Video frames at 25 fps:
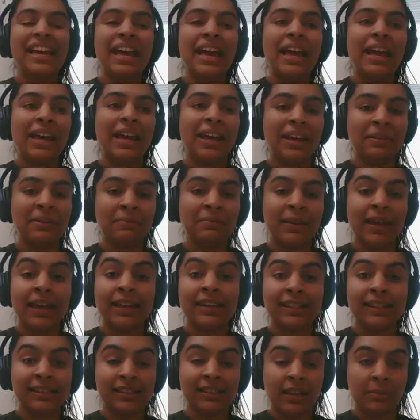And
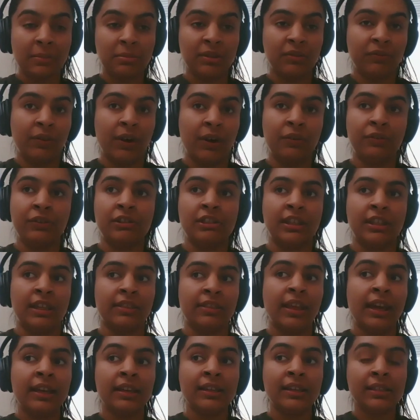in terms of referencing,
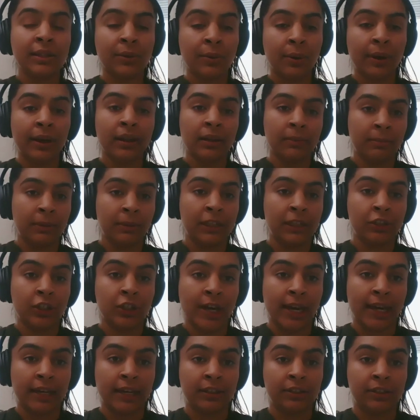that is quite a big
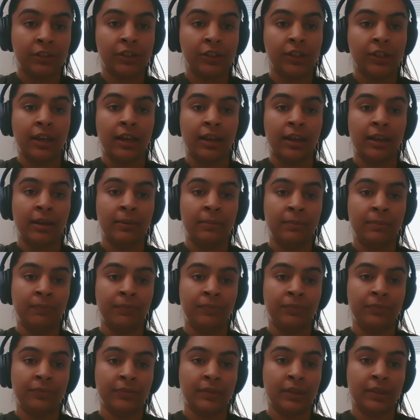change.
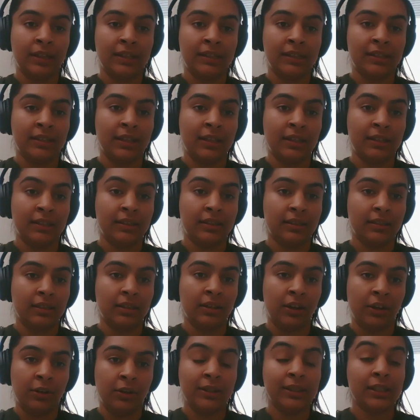
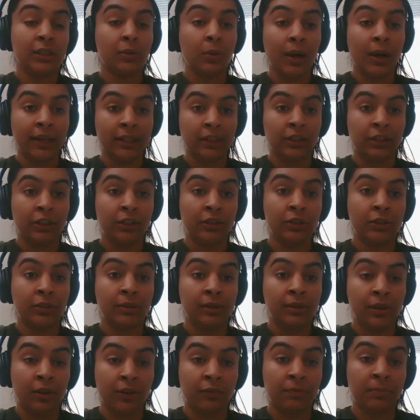It's quite new to a
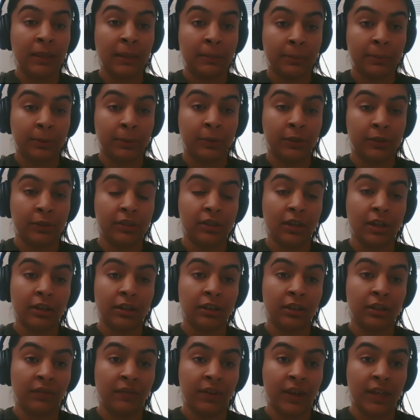lot of people who start
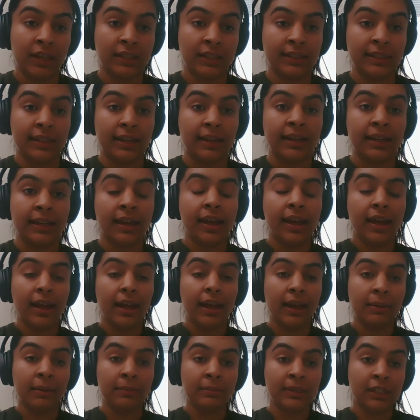university.
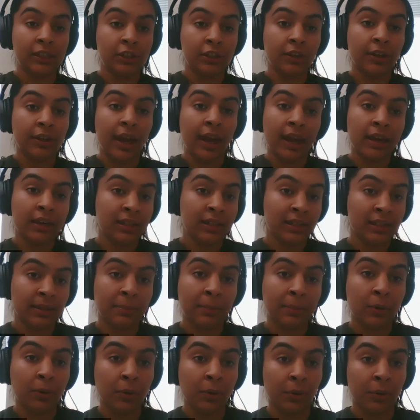Did you get any
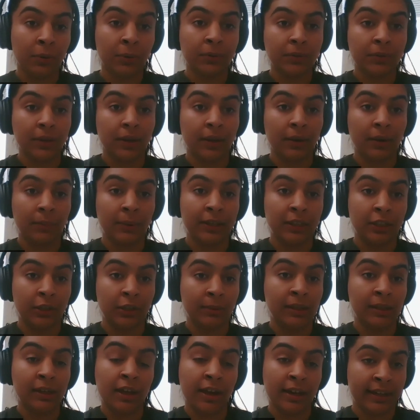support when you were
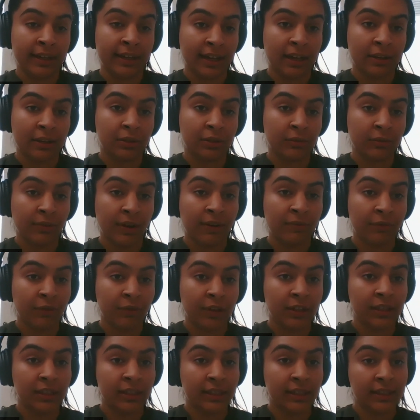learning how to
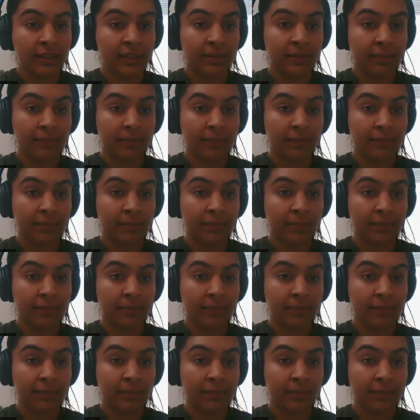reference?